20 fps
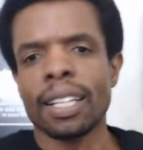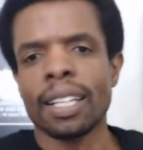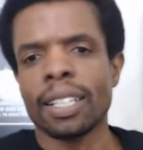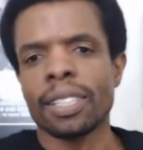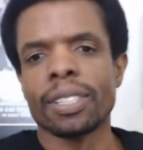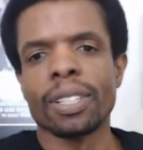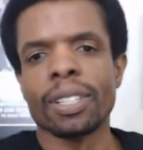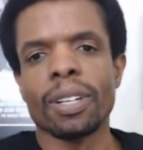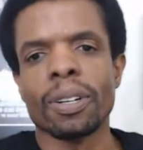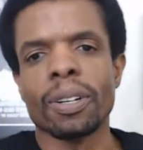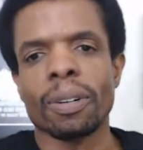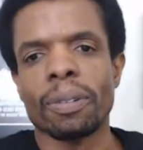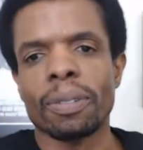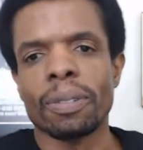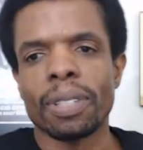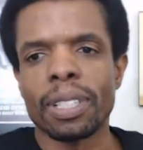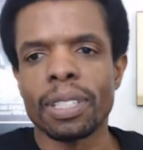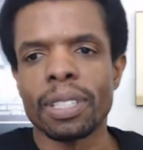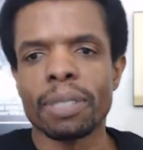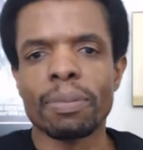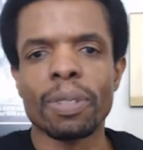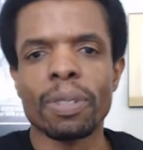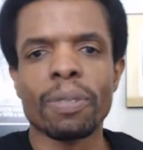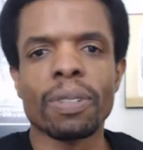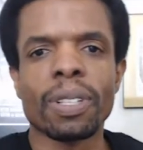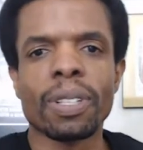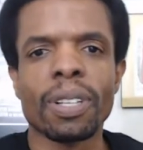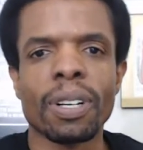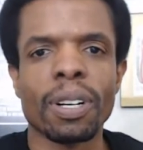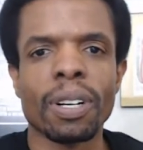So let's move
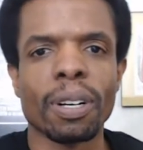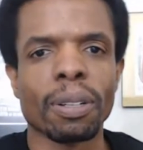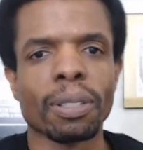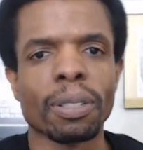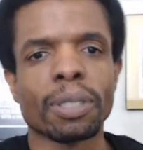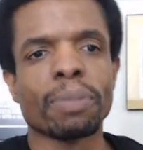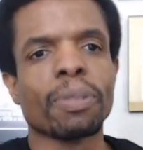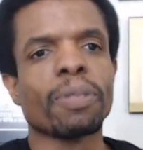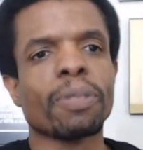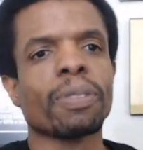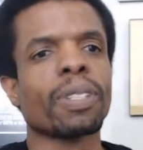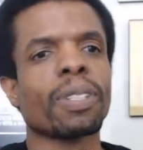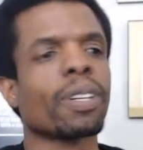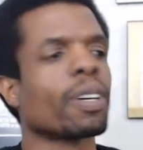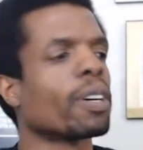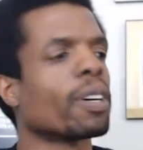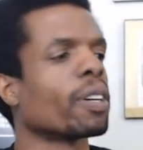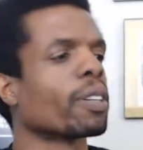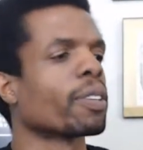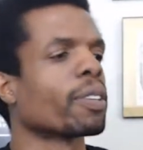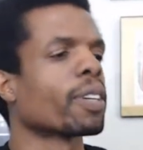along. Let's move along.